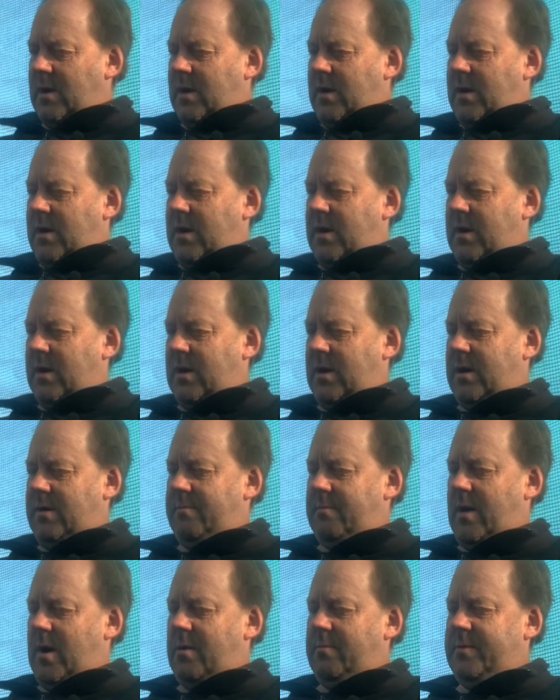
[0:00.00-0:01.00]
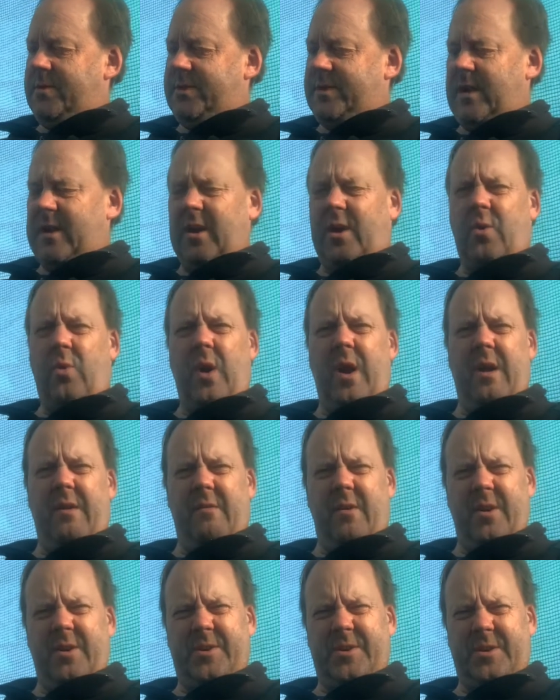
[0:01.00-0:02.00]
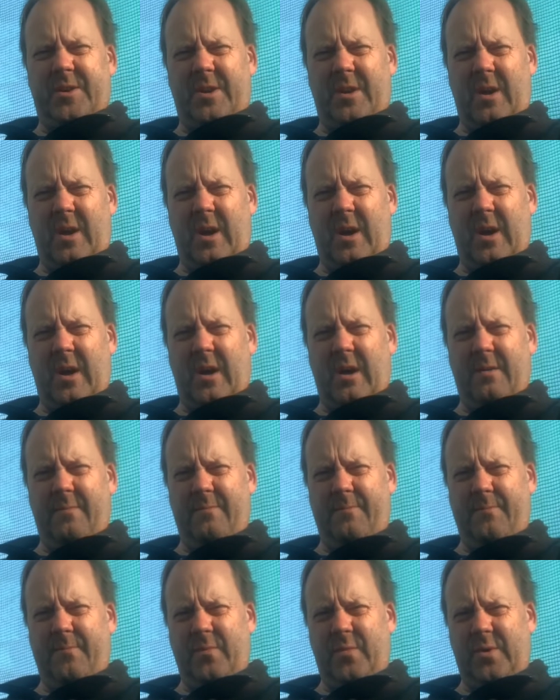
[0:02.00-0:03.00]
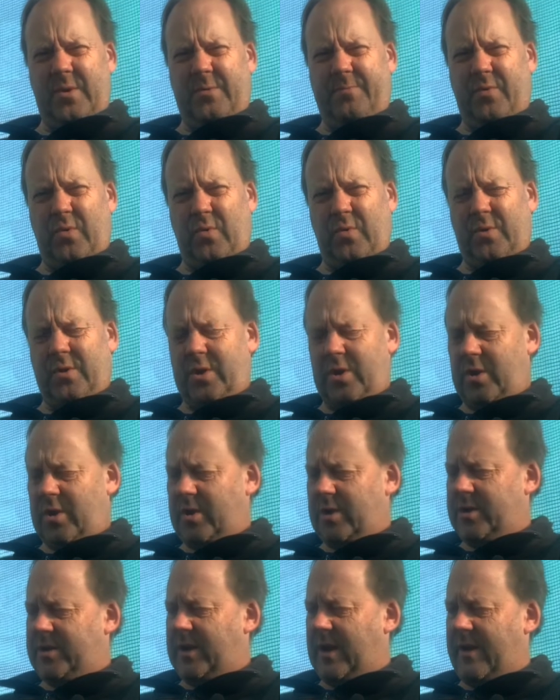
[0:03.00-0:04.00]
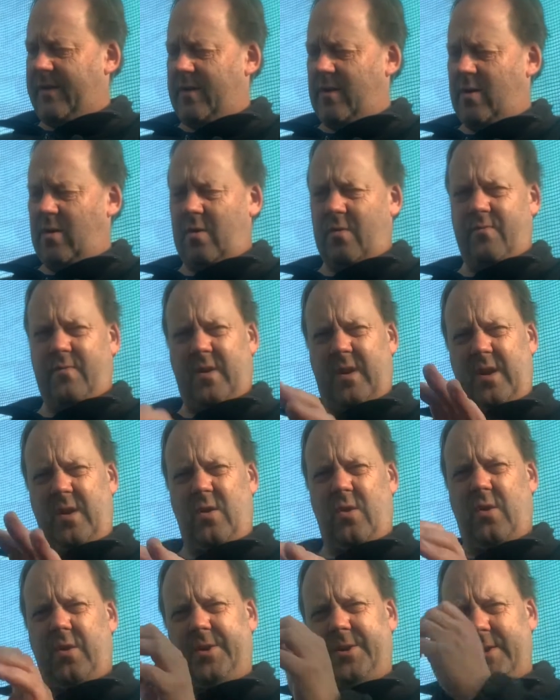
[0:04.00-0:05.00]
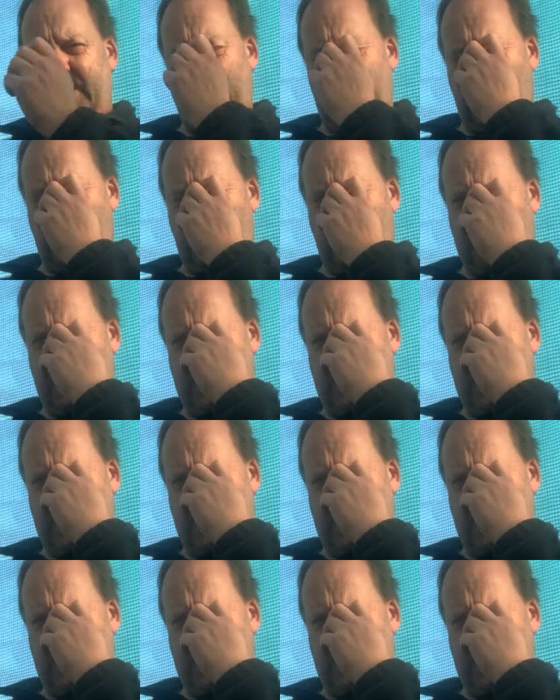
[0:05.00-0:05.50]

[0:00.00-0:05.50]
Homestead Aquarius. Pulled together a really nice little